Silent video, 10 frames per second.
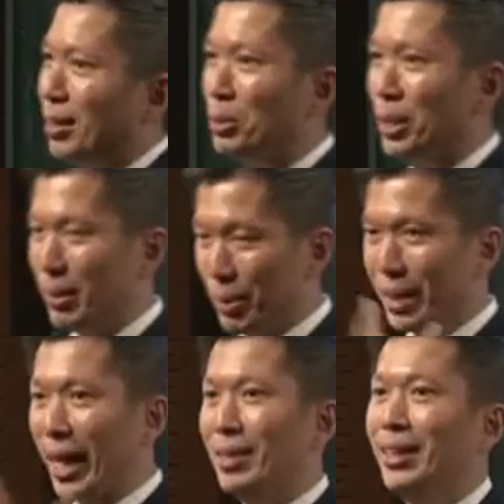We
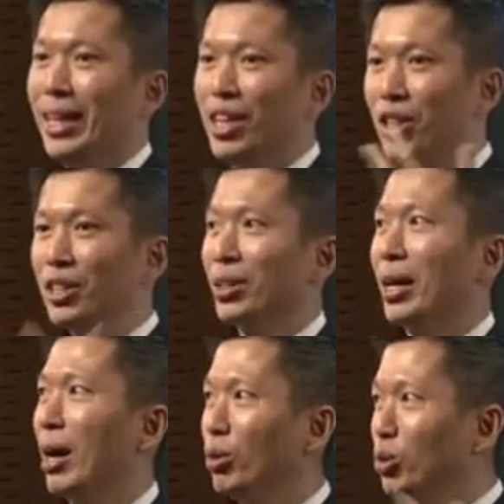guide agents on
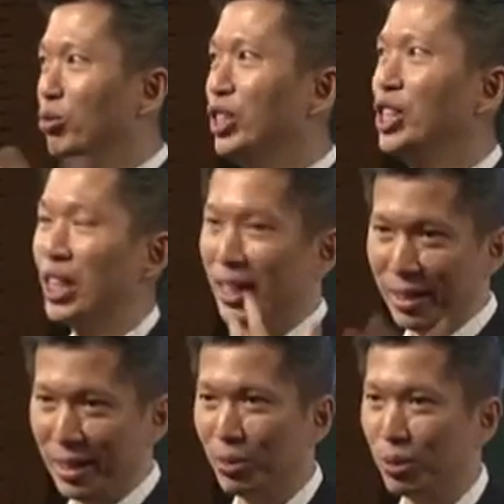how to fish
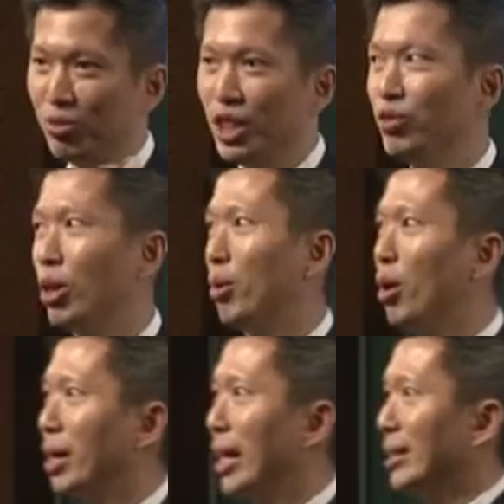for
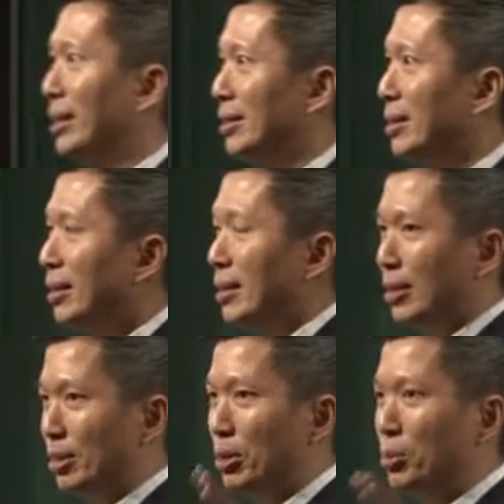more clients.
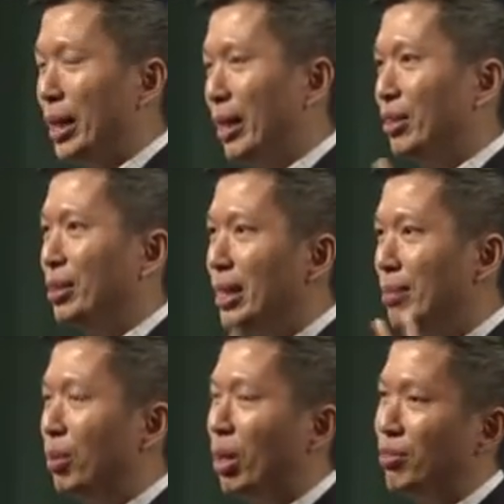So we have a
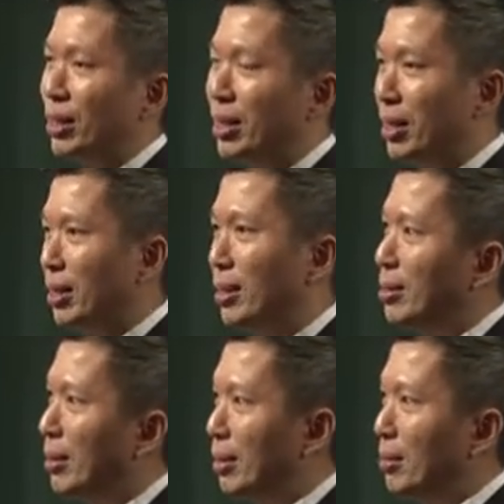team of
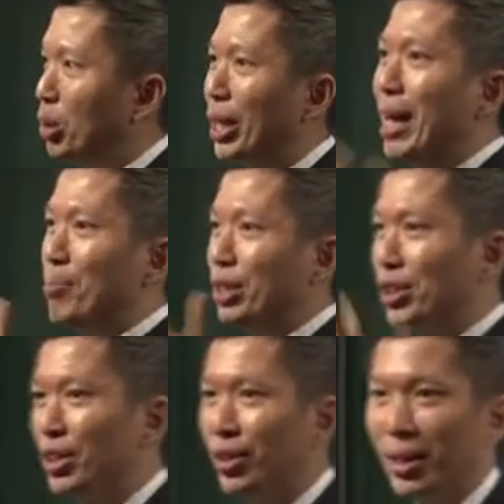product
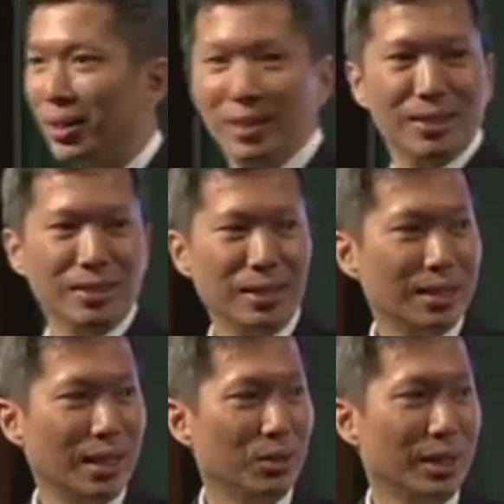ambassadors. Just
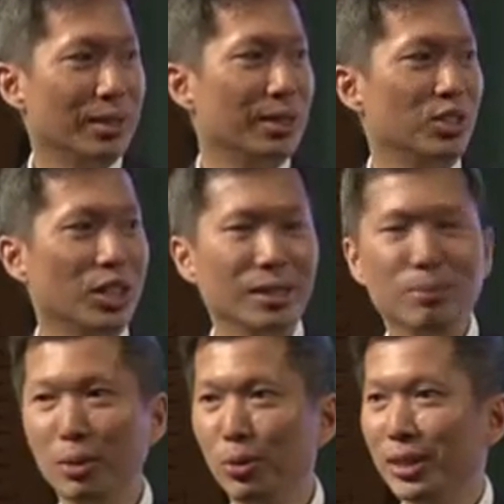now that
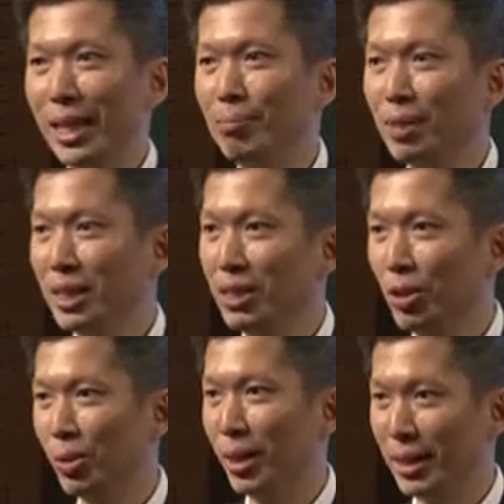gentleman who is the MC
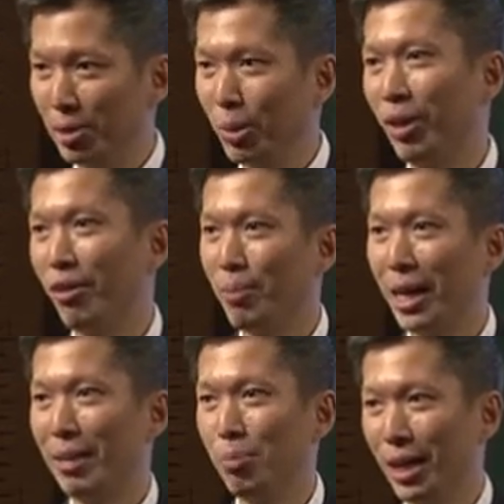Noah, he's one of
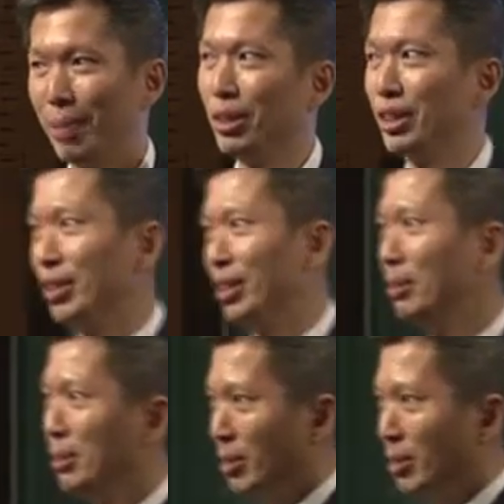my product ambassadors.